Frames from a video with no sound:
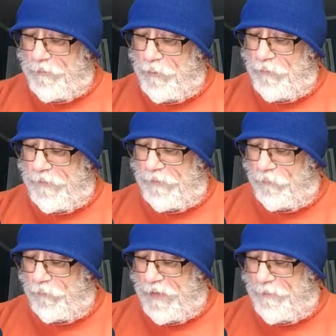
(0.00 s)
movies
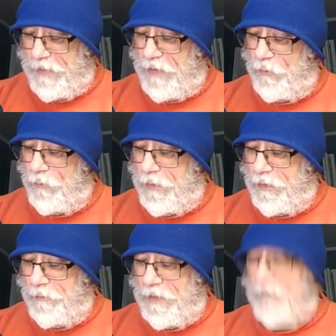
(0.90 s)
way back when
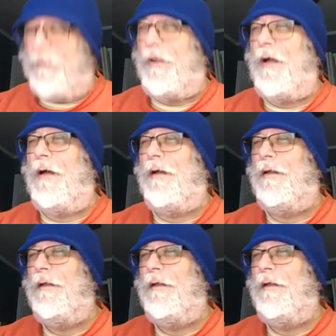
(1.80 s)
on my blog.